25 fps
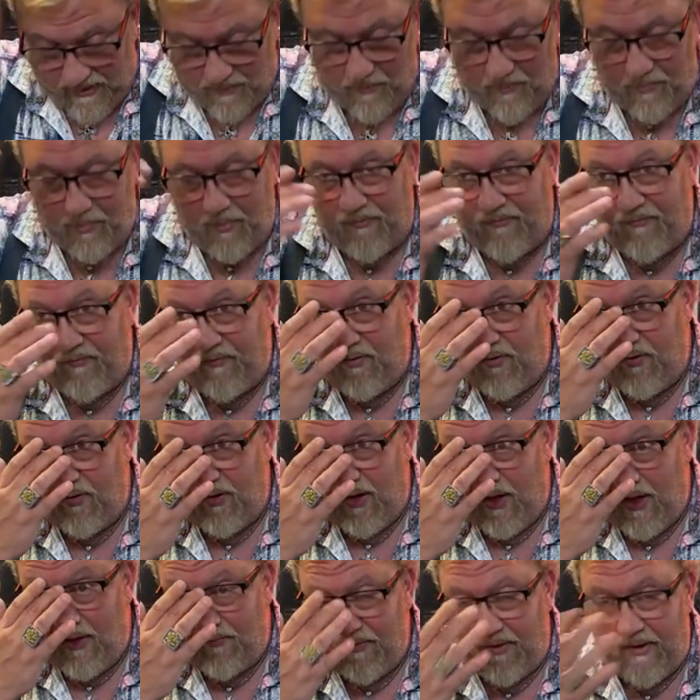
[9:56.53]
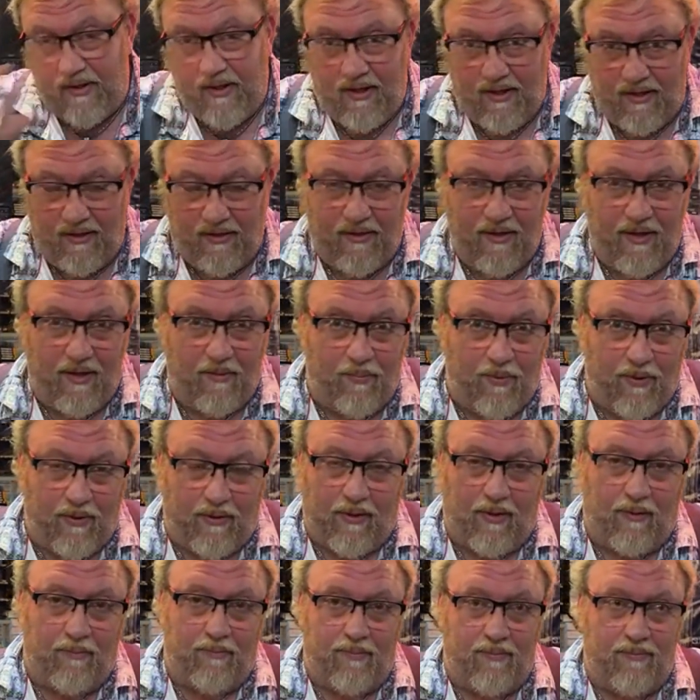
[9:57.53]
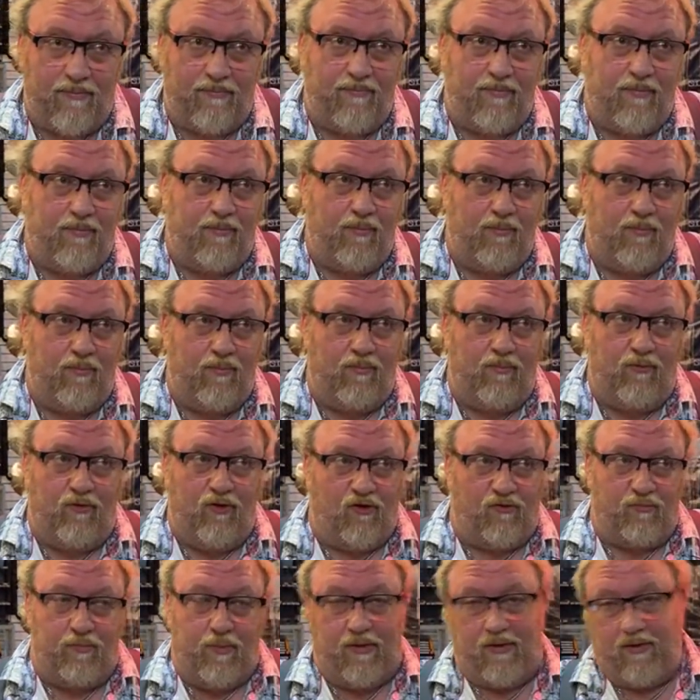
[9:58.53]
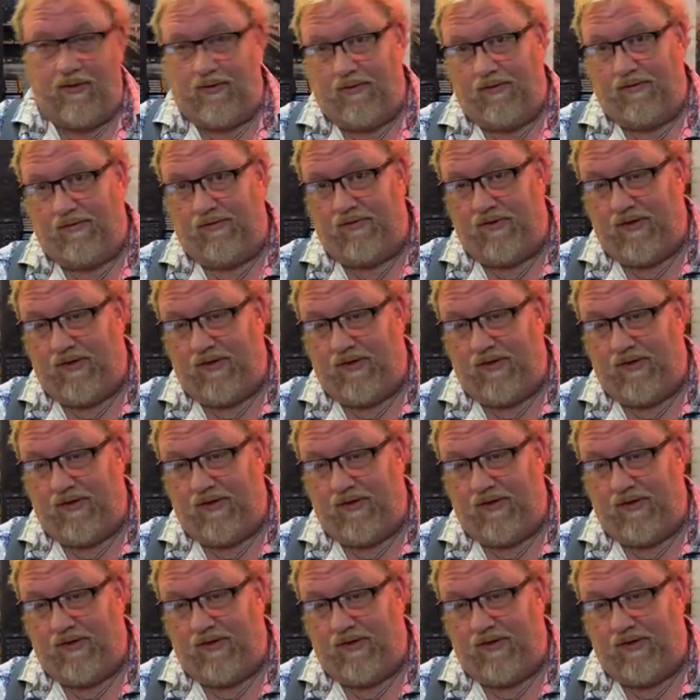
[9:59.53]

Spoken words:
would prefer to have a K&K pickup, just because